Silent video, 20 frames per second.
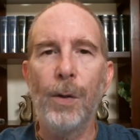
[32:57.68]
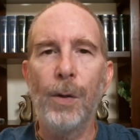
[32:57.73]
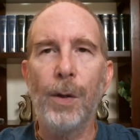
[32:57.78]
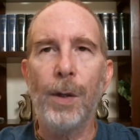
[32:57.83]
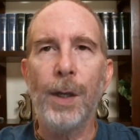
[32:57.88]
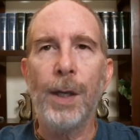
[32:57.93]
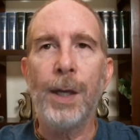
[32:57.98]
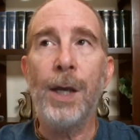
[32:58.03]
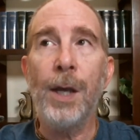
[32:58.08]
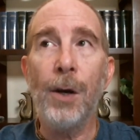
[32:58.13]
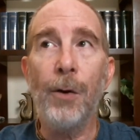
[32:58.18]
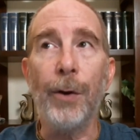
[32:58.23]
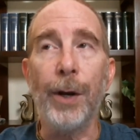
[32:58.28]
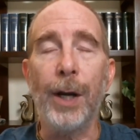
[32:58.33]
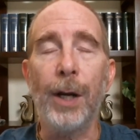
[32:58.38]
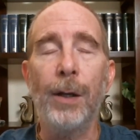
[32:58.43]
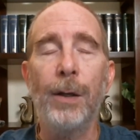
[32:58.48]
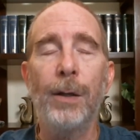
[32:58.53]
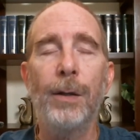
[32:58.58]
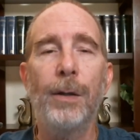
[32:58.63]

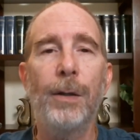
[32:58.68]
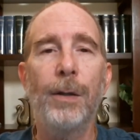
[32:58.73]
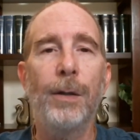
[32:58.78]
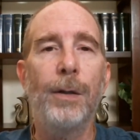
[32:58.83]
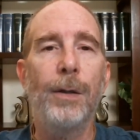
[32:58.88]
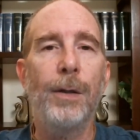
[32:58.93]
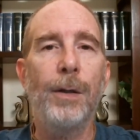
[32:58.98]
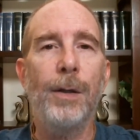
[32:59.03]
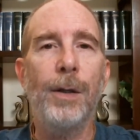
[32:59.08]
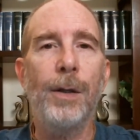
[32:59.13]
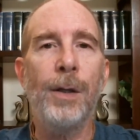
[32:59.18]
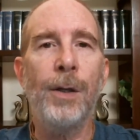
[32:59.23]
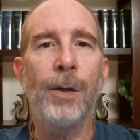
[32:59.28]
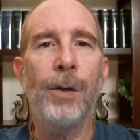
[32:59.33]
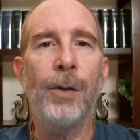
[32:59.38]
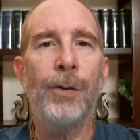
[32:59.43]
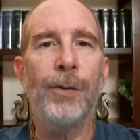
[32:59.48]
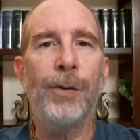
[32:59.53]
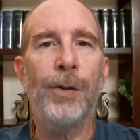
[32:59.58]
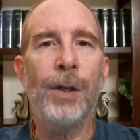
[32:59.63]
Hearing
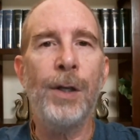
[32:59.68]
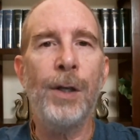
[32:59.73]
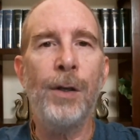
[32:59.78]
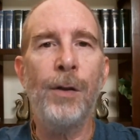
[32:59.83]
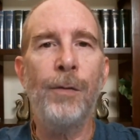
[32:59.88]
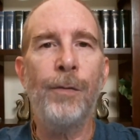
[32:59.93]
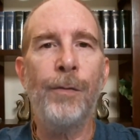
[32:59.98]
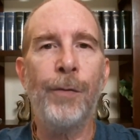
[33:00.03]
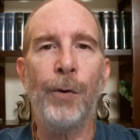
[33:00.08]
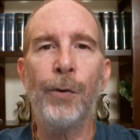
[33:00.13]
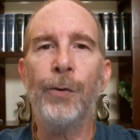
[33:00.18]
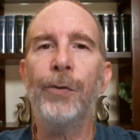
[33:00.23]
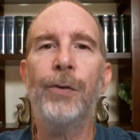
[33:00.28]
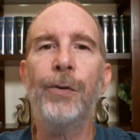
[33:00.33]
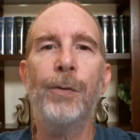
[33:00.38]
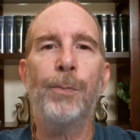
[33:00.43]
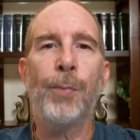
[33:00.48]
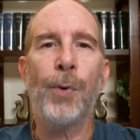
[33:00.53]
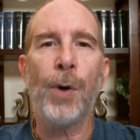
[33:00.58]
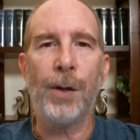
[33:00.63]
is the
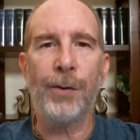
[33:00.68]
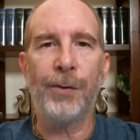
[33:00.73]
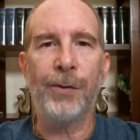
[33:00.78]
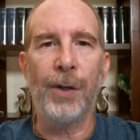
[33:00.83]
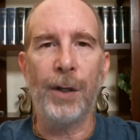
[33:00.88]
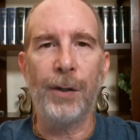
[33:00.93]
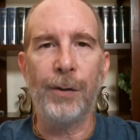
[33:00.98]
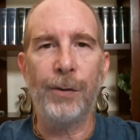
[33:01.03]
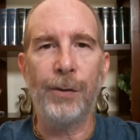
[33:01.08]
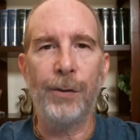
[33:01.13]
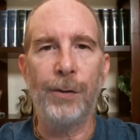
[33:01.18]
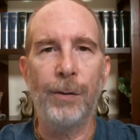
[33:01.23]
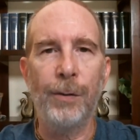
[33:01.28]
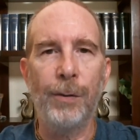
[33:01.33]
first process